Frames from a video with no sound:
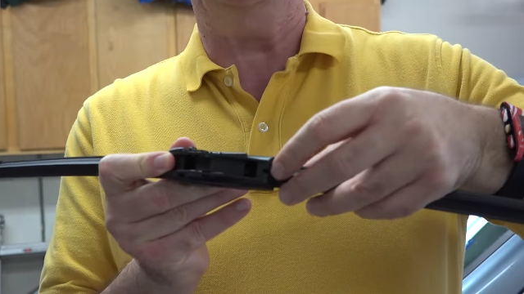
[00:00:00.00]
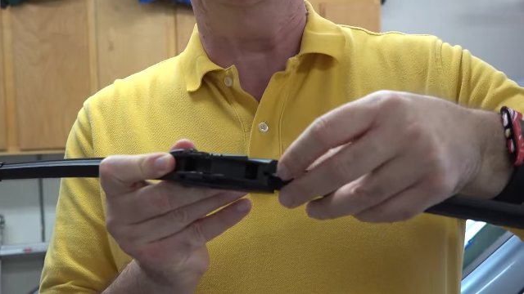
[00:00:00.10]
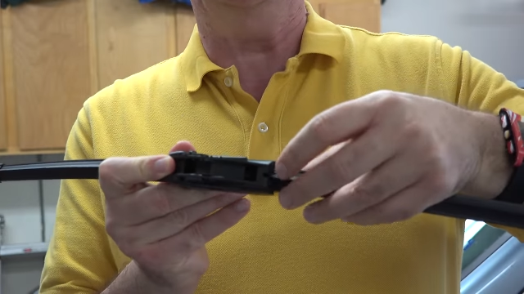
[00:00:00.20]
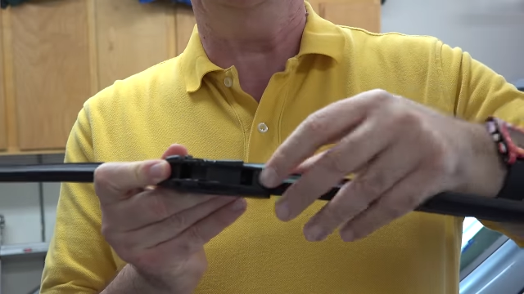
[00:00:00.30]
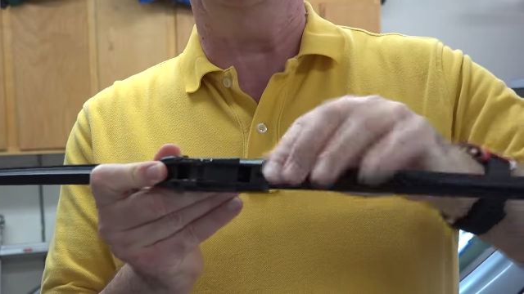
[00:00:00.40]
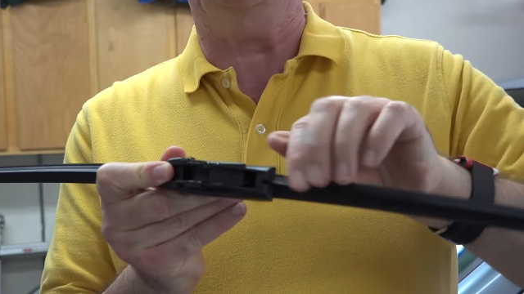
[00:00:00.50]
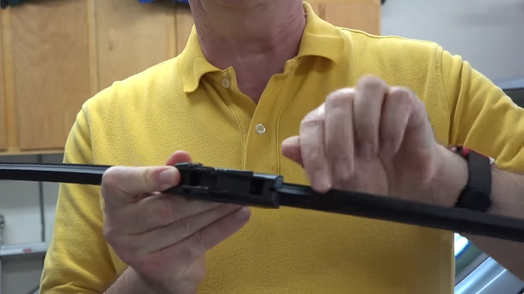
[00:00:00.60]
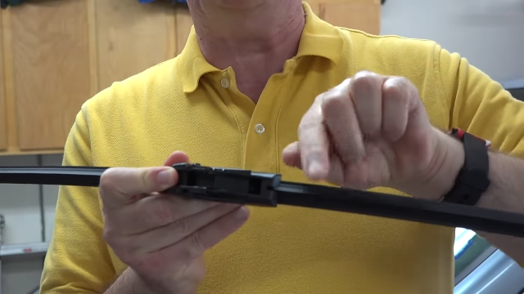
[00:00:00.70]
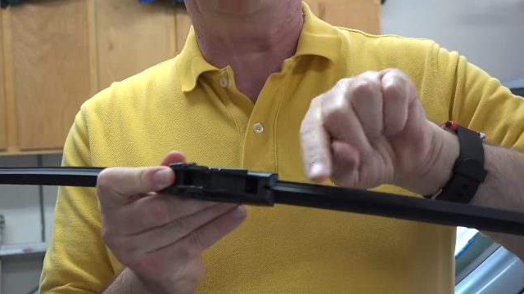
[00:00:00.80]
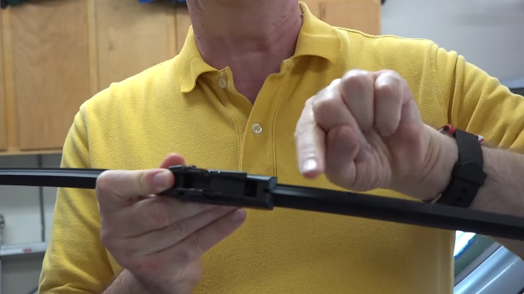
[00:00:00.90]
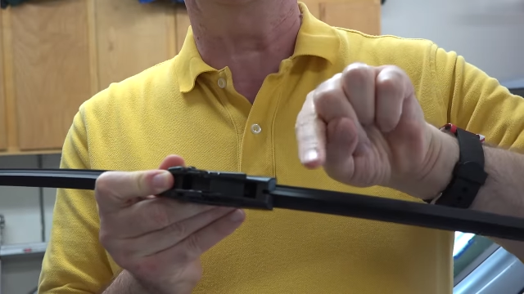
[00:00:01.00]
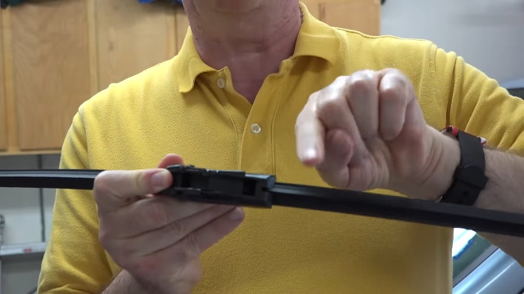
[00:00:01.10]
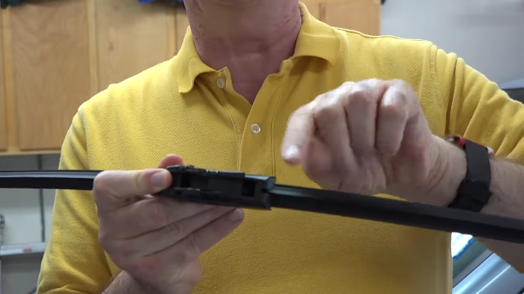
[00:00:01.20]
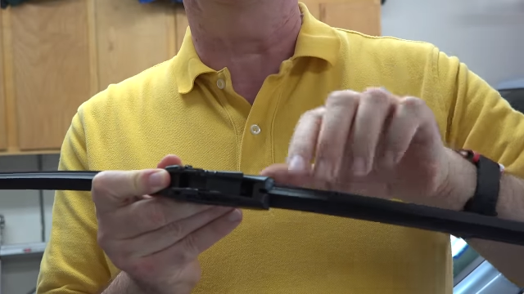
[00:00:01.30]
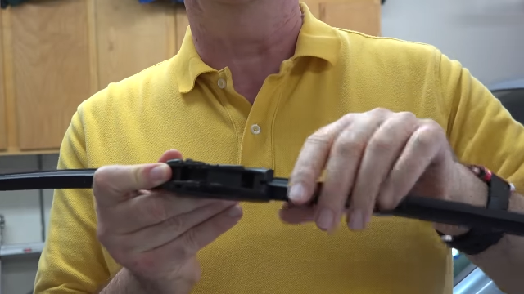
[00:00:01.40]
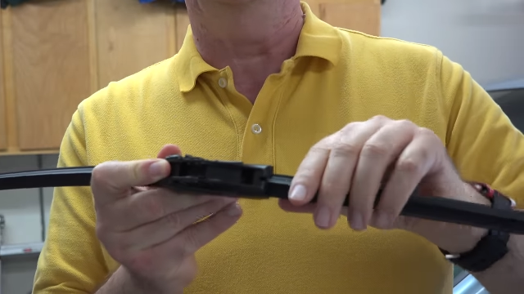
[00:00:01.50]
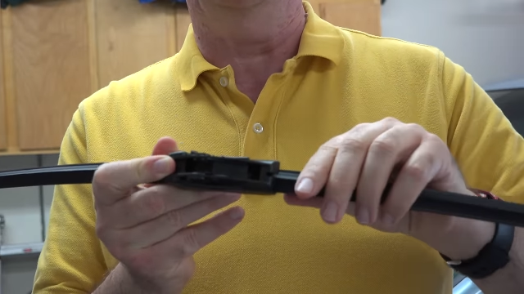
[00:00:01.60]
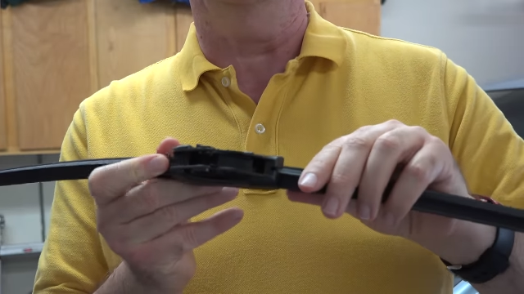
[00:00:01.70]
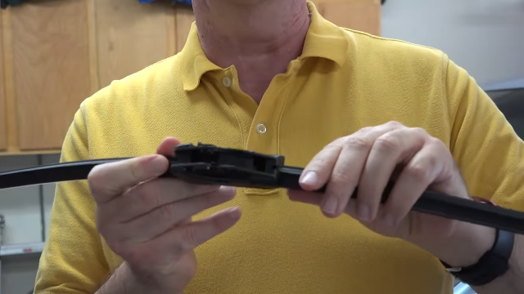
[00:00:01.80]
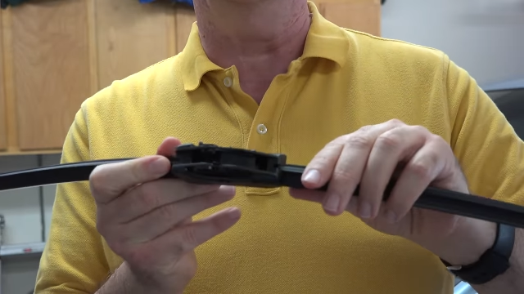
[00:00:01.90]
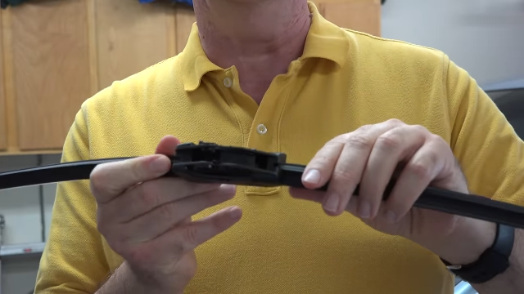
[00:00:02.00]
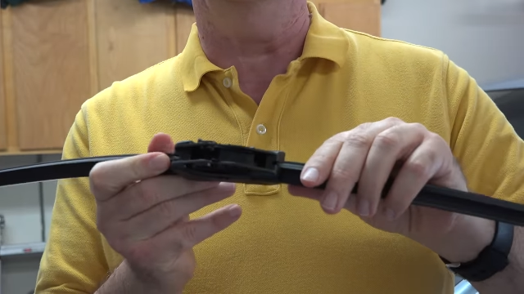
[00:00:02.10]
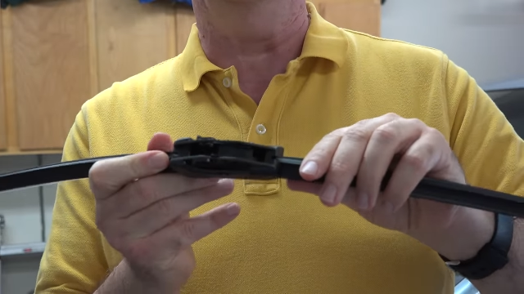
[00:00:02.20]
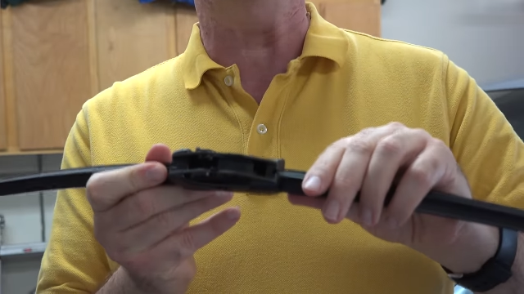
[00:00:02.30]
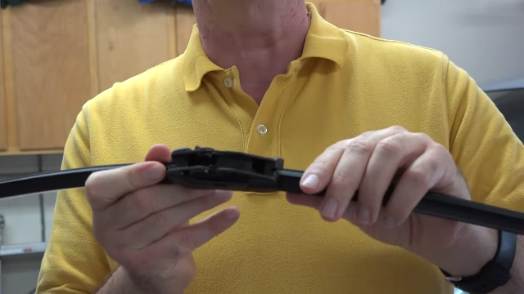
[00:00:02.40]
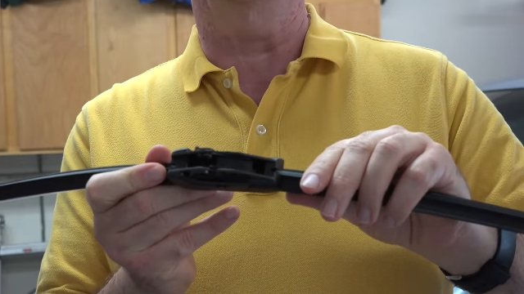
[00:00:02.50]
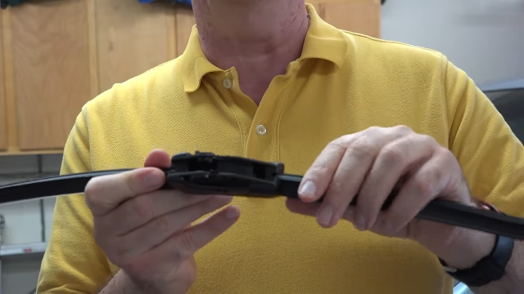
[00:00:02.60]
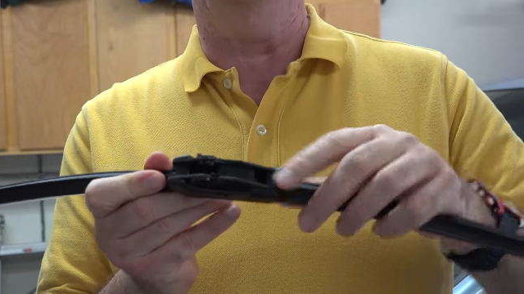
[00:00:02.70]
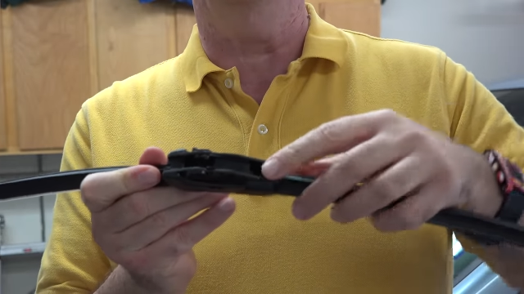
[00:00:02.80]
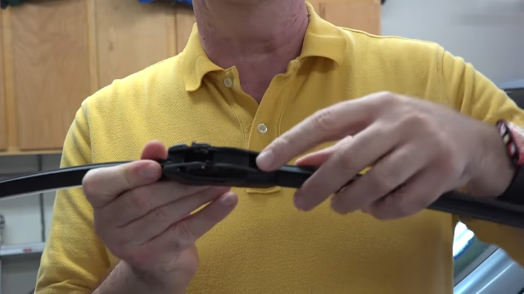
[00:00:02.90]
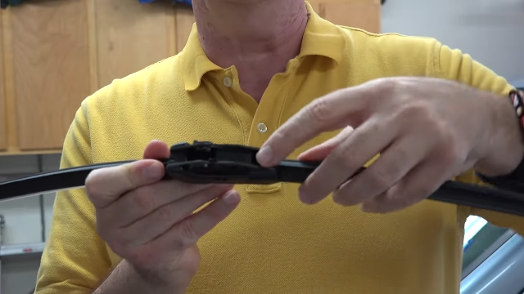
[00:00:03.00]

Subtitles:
(no speaker visible)